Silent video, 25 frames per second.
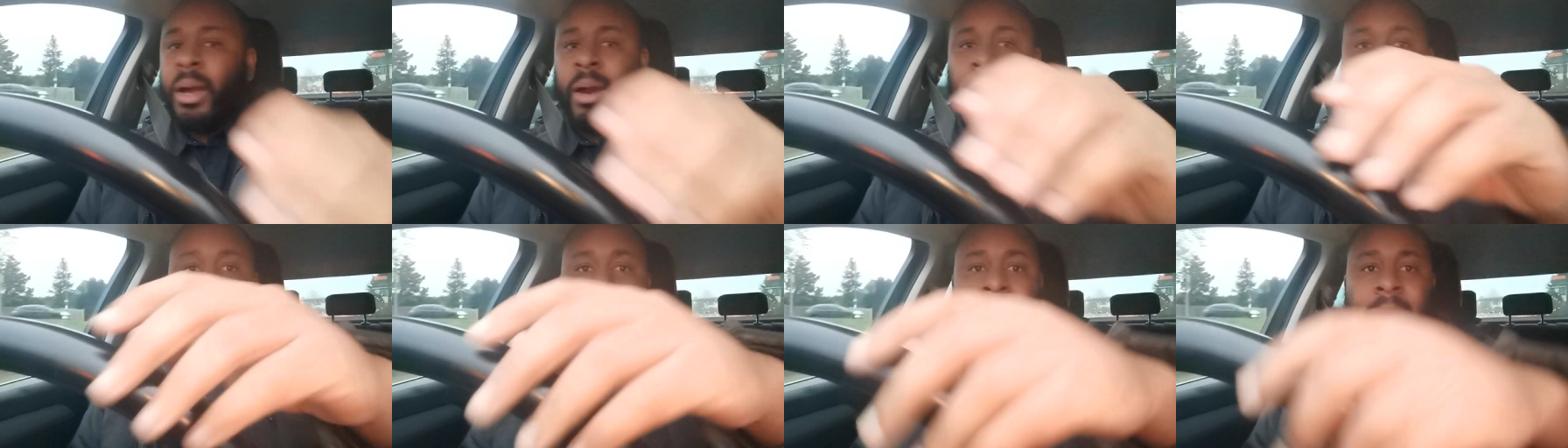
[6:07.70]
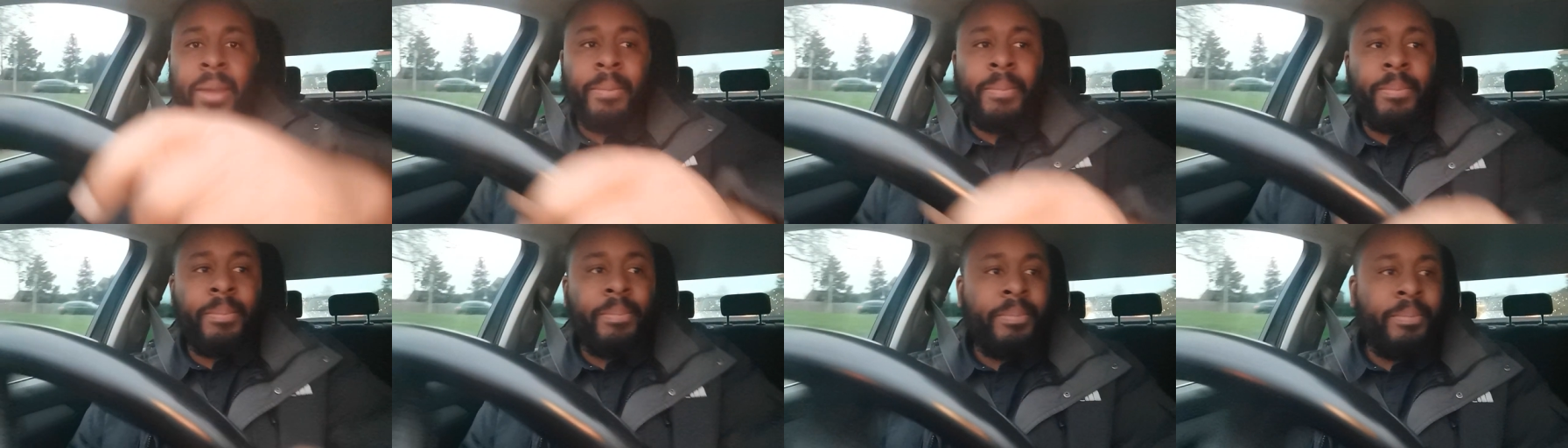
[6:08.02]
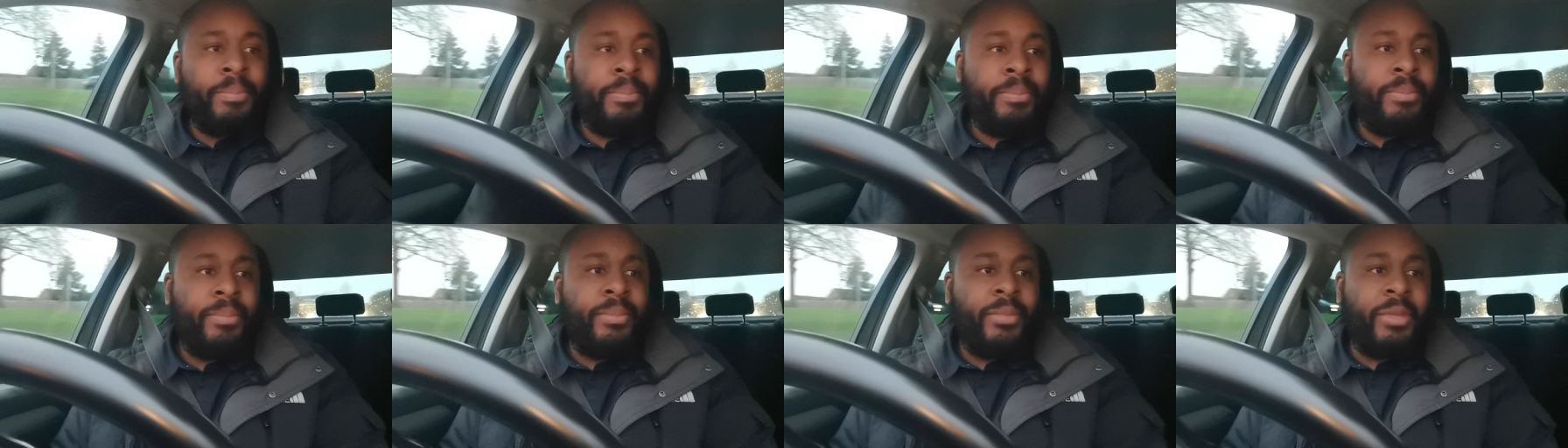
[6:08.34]
All right
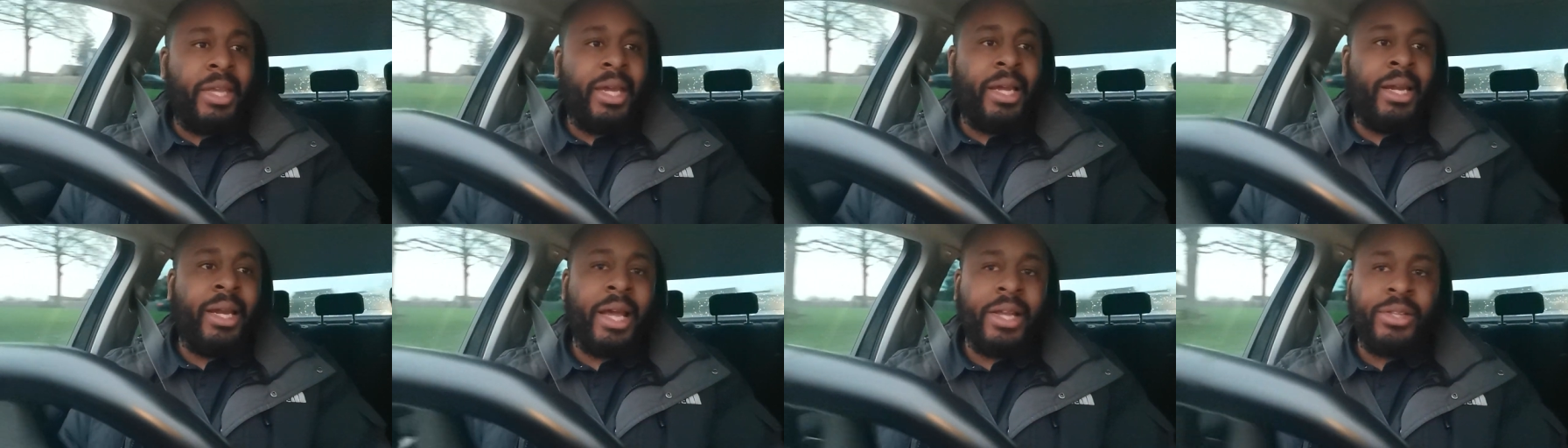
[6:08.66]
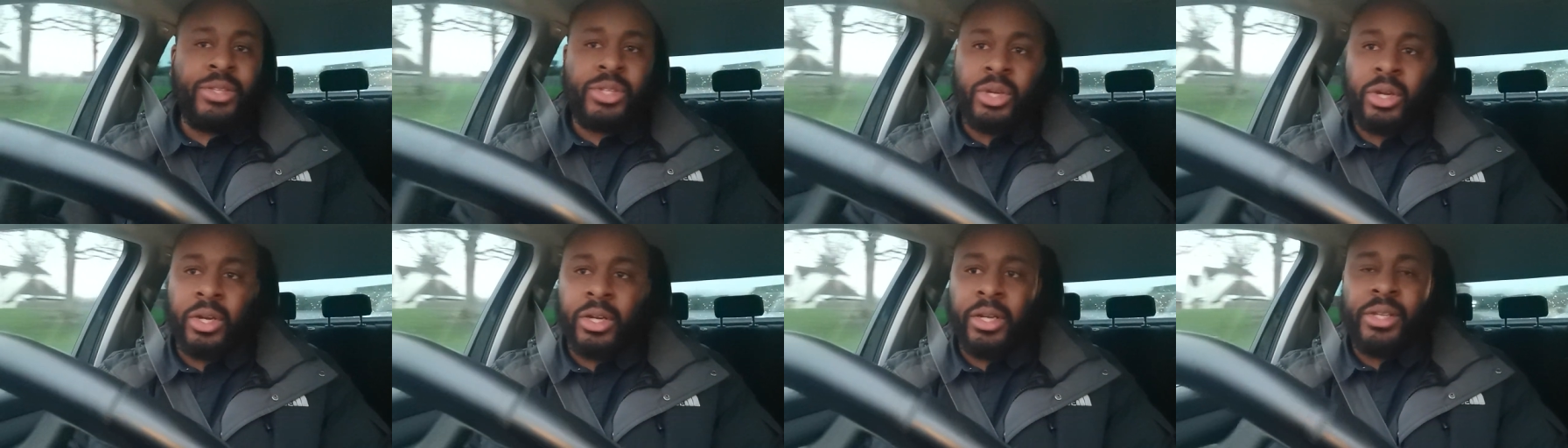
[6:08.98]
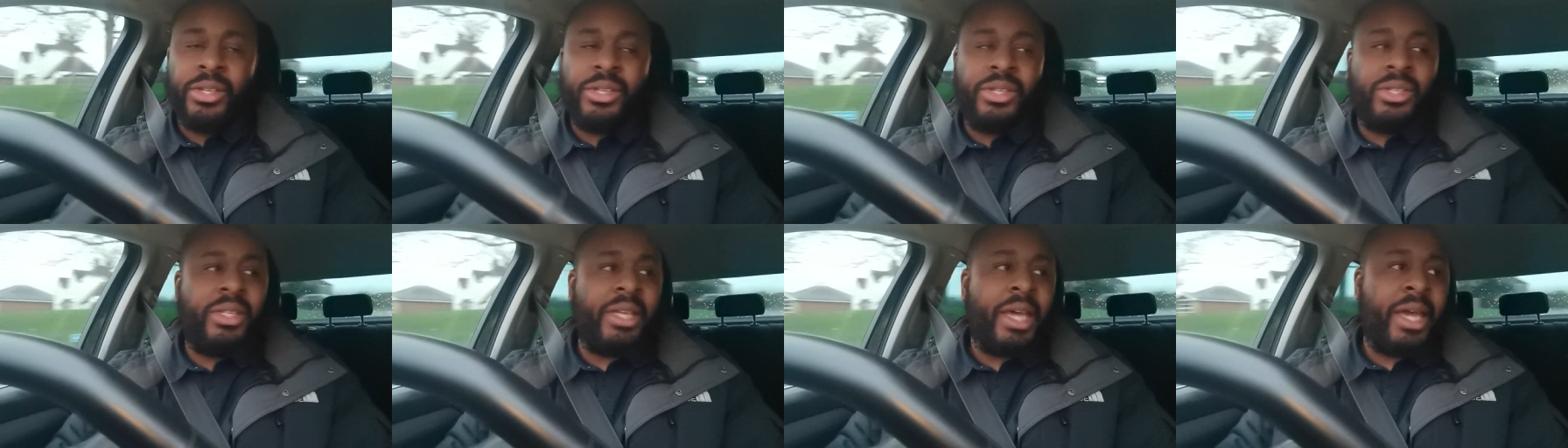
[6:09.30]
the elect are going
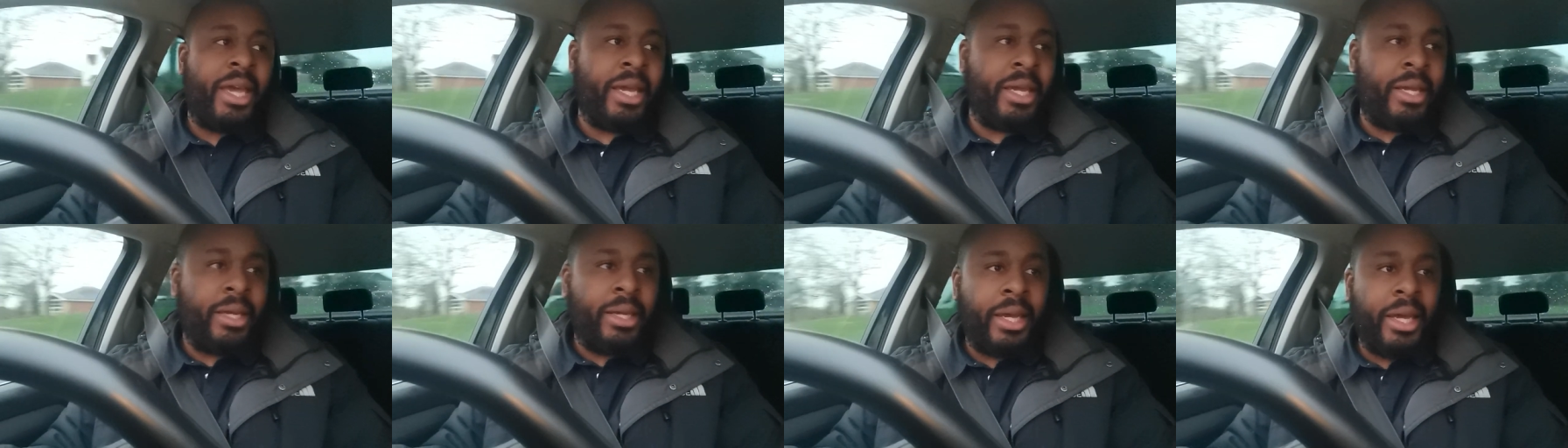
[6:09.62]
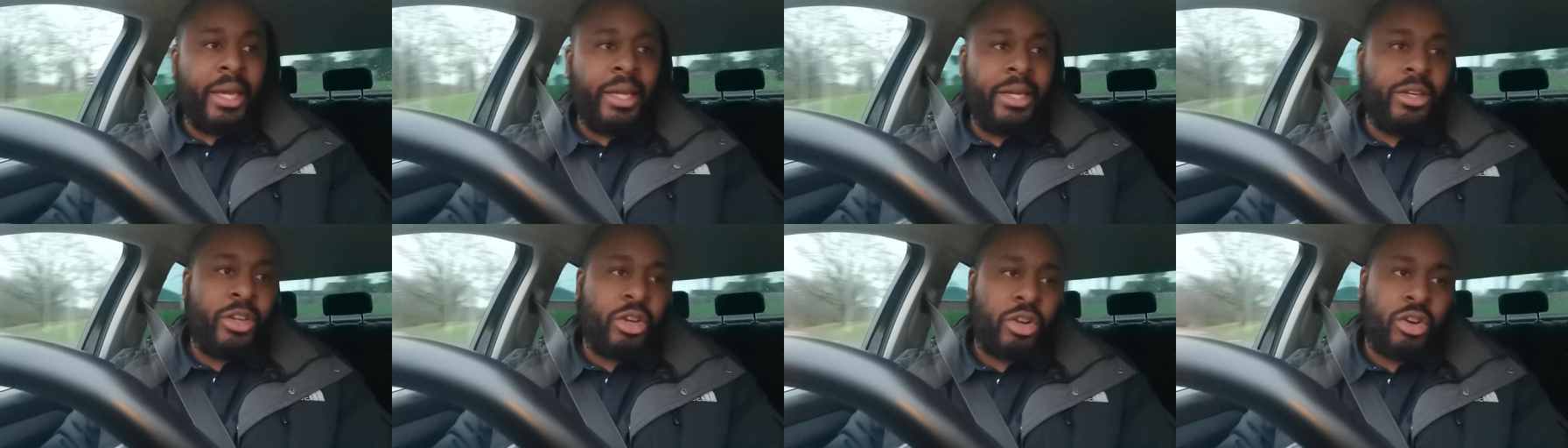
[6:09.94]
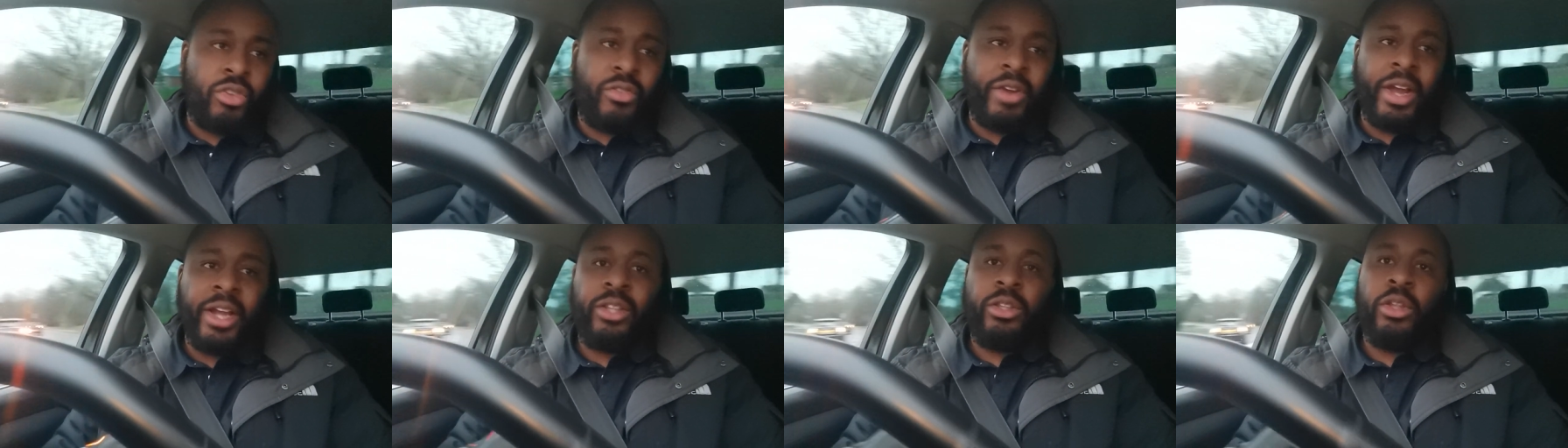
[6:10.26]
to stay in the
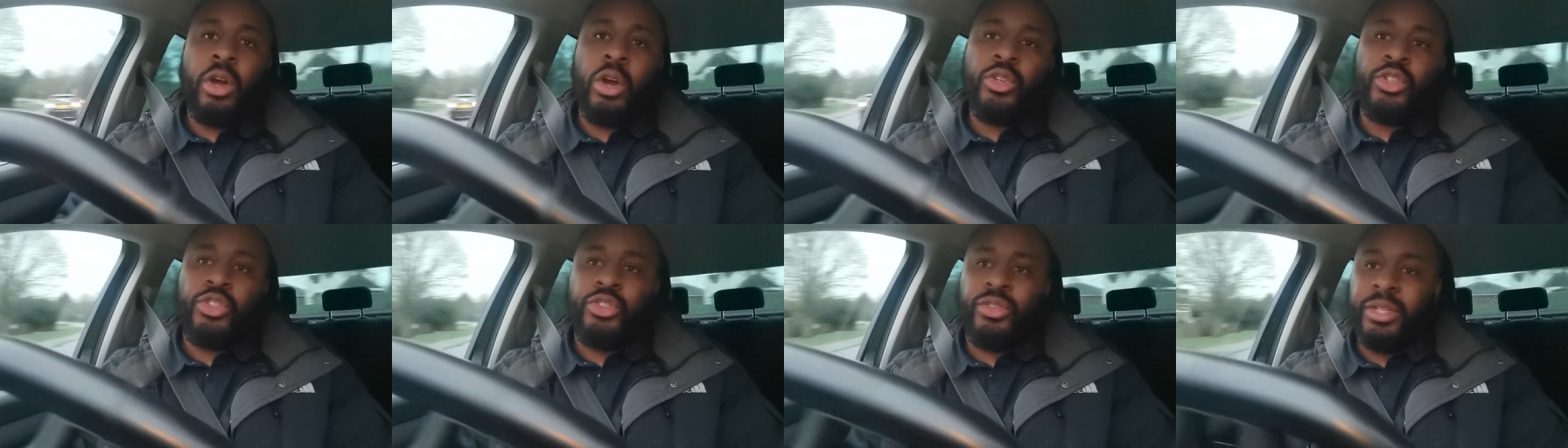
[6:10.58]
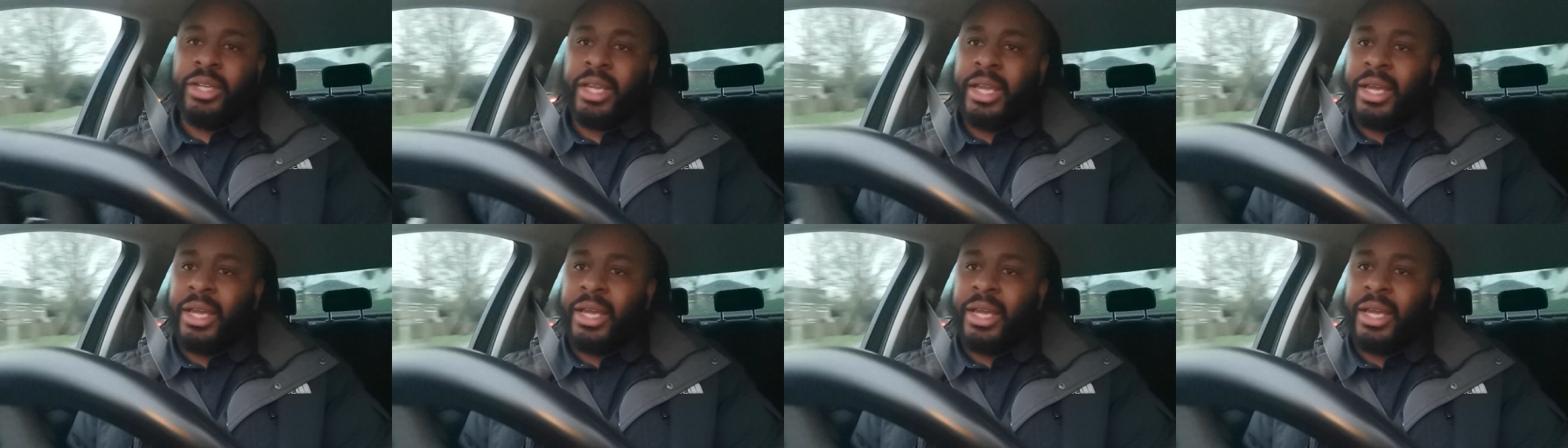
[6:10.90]
correct doctrine.